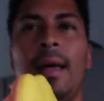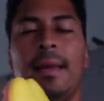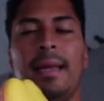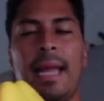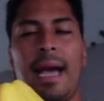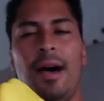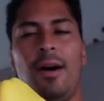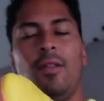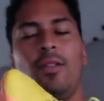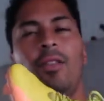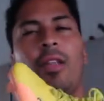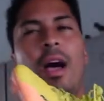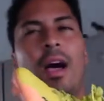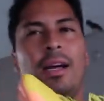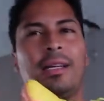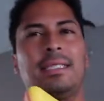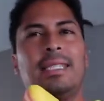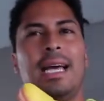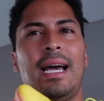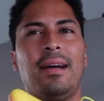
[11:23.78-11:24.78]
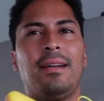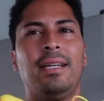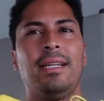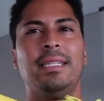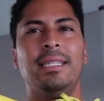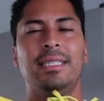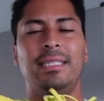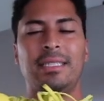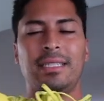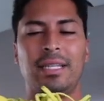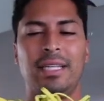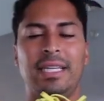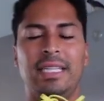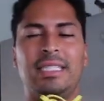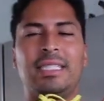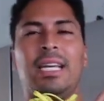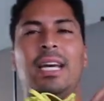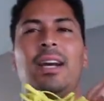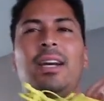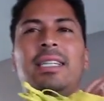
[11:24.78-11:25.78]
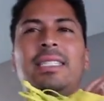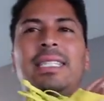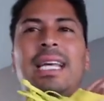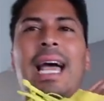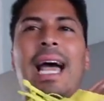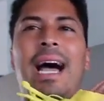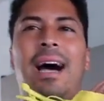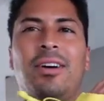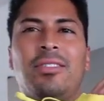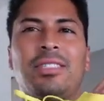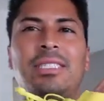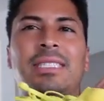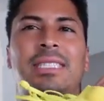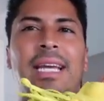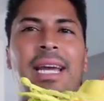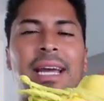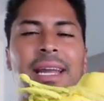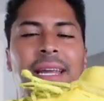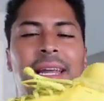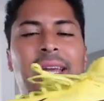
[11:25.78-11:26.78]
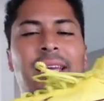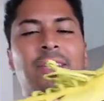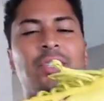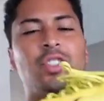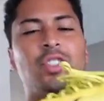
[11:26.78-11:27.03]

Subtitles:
Now, lockdown in these cleats is outstanding.